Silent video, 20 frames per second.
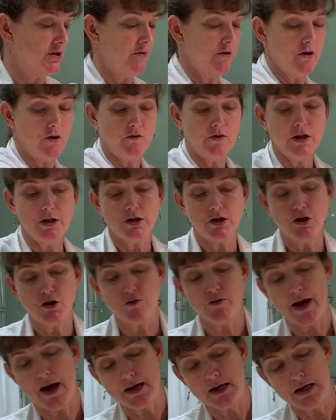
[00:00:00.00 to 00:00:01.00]
I don't need to do
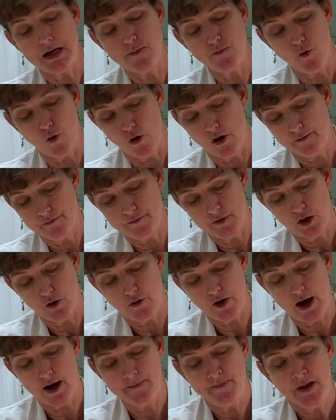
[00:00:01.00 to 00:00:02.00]
that anymore.
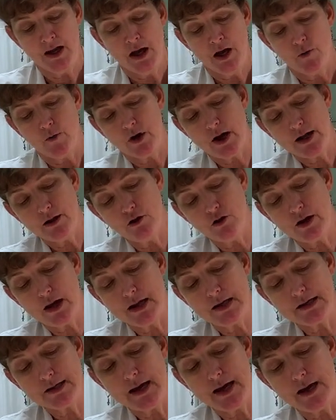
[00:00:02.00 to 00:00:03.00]
Okay, when I look at
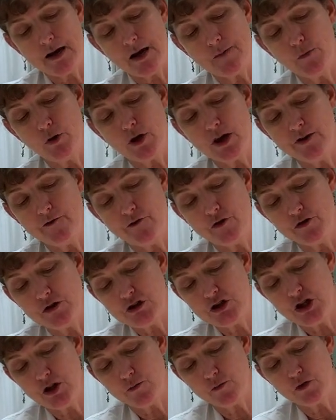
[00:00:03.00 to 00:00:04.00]
his head, I'm looking for the
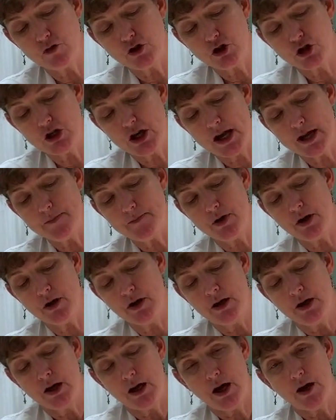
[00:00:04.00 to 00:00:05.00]
general shape
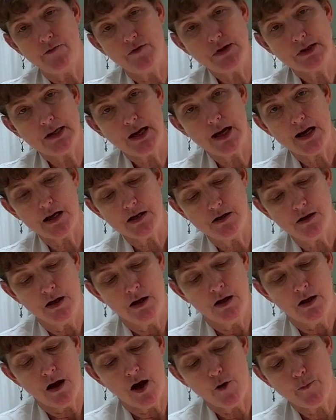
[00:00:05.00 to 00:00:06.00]
of his head.
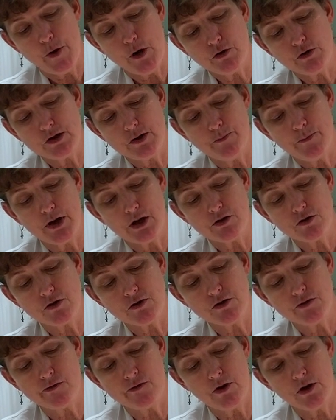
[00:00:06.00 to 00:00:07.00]
I'll post some pictures
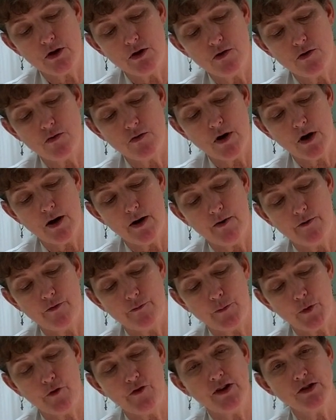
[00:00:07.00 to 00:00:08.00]
for you of
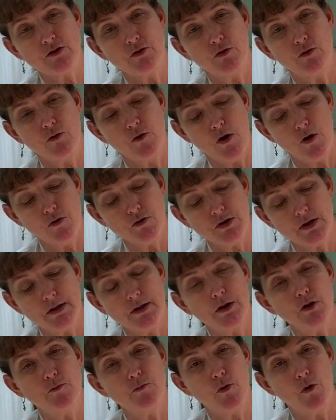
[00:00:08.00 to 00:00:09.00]
Professor Kroll's
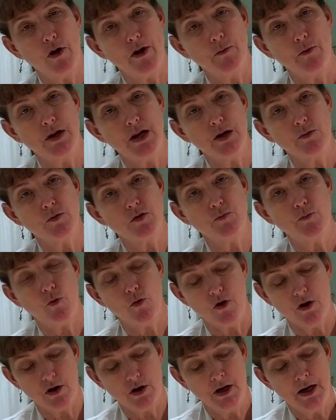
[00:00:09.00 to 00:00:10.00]
little boy when he was
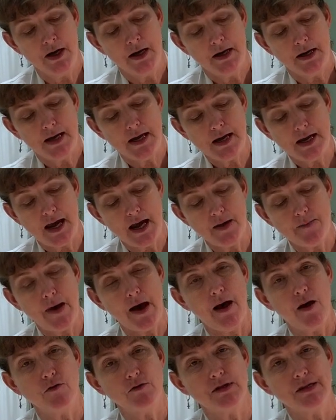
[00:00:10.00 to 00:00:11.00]
born. He came
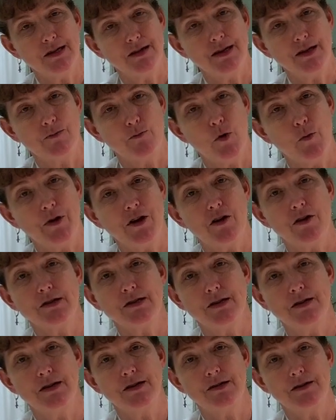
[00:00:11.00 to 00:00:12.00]
out sunny, what we call
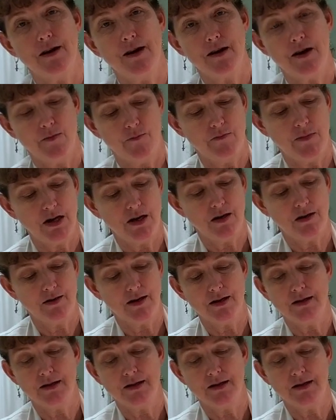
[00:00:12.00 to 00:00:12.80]
sunny side up, meaning that